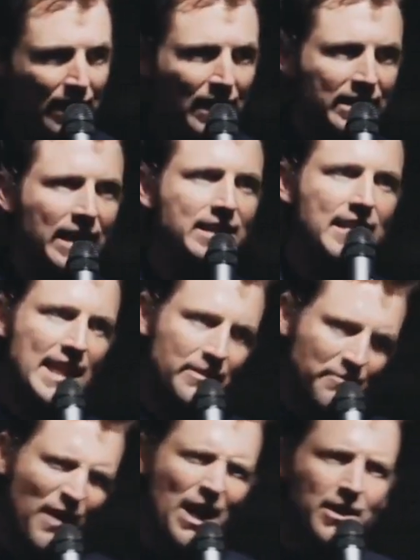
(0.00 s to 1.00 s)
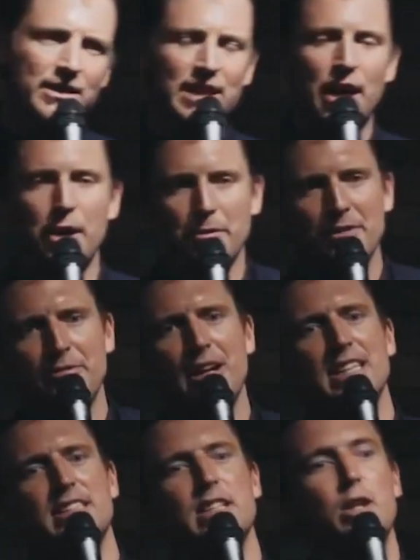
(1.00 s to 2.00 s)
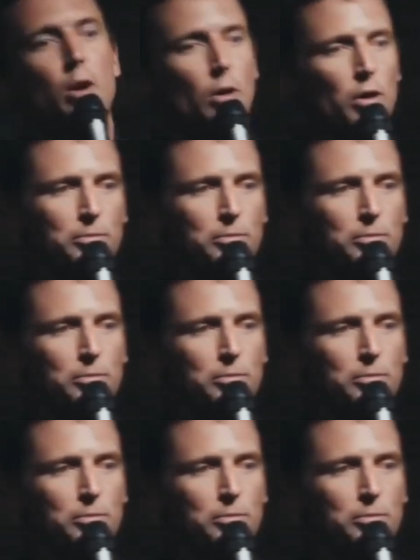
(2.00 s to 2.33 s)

That's an involuntary reflex to cold,